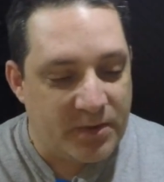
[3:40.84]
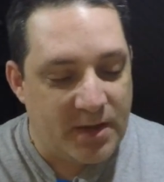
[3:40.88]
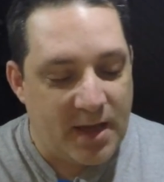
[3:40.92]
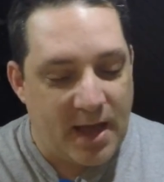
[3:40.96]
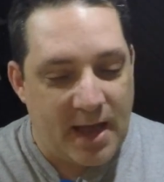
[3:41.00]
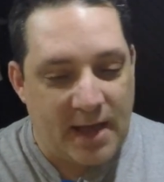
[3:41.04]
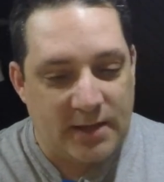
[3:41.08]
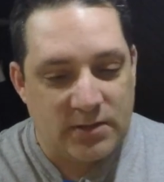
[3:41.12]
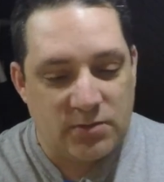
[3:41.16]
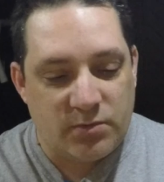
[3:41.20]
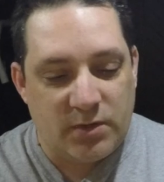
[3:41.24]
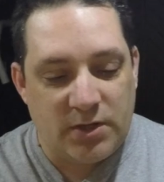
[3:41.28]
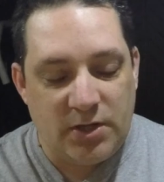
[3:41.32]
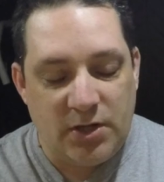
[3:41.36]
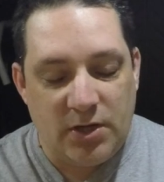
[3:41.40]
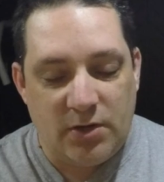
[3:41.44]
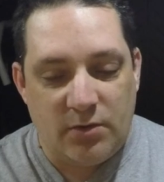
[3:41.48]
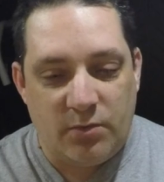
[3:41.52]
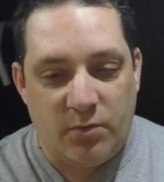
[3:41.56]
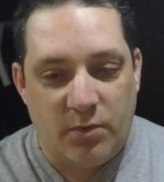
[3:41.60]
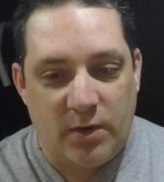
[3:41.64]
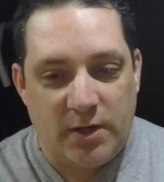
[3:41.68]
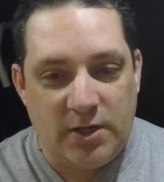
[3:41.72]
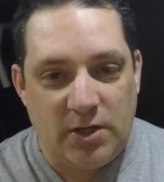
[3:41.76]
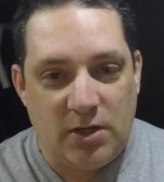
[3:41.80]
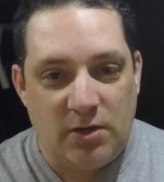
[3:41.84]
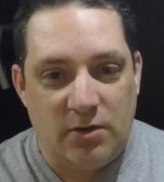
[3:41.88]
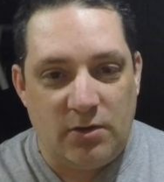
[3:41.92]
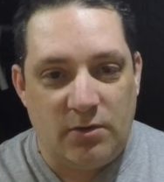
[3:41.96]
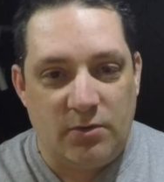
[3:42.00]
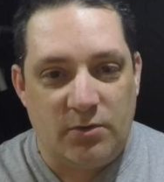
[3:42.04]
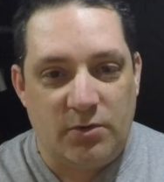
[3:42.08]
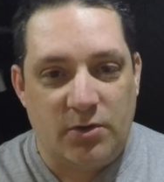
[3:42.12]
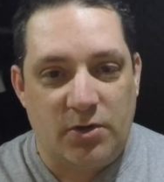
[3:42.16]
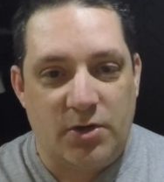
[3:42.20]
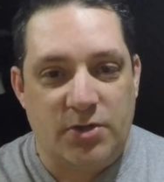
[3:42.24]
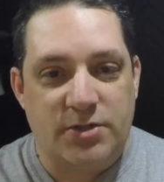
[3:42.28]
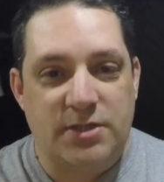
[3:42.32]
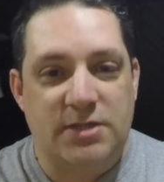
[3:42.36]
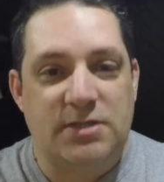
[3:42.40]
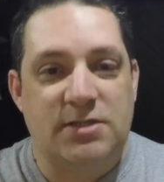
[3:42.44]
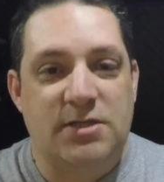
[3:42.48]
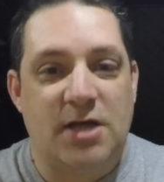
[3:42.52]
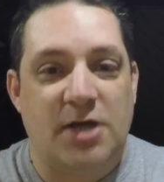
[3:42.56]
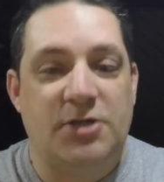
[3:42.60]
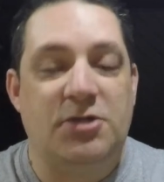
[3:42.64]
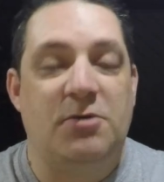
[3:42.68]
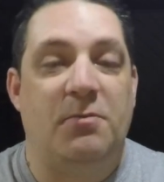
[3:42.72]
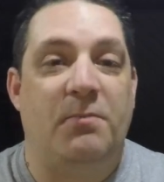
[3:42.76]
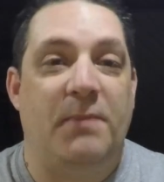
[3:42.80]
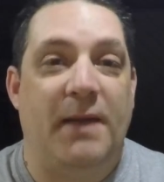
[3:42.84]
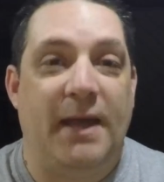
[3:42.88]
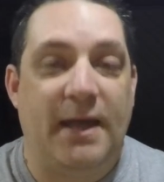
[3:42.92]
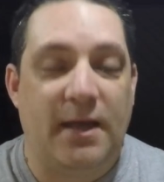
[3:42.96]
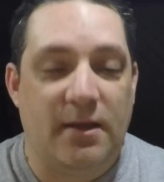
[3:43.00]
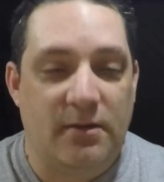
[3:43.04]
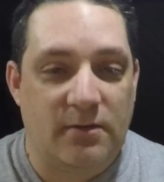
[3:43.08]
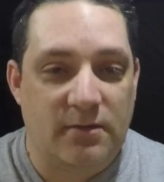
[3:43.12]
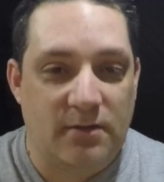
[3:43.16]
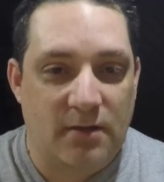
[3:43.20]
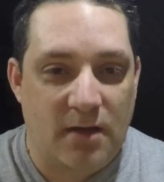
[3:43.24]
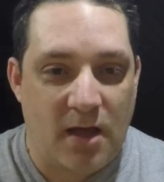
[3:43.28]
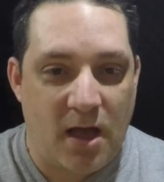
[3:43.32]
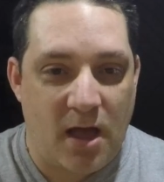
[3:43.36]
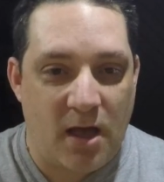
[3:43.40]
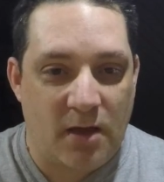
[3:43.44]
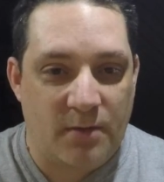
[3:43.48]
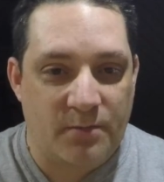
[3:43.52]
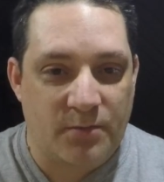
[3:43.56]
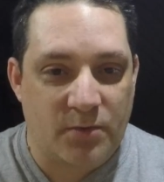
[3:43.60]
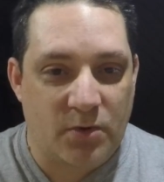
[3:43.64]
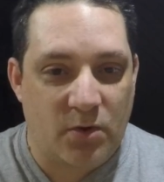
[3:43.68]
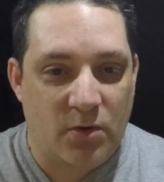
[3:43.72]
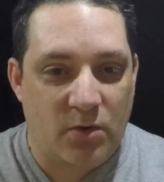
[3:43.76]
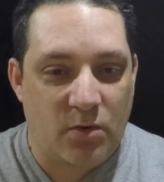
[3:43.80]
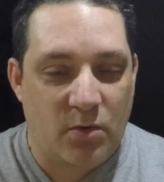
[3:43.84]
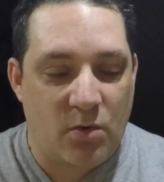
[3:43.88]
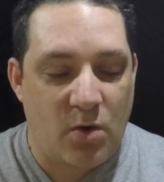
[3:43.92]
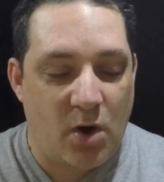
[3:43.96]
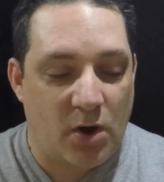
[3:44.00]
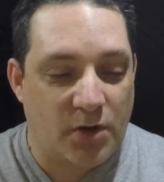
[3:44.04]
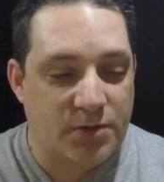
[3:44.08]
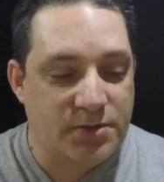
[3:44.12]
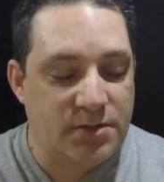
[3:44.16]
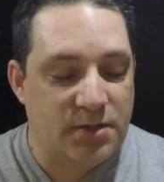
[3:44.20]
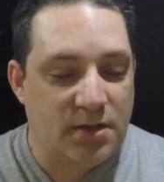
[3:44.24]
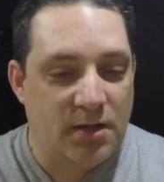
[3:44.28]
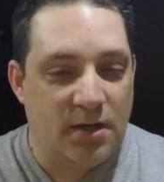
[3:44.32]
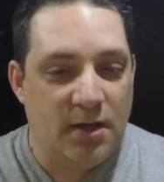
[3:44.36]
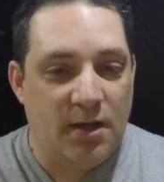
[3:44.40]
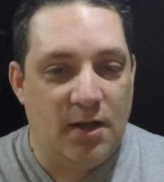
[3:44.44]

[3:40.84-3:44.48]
and when you because it's such a big quad,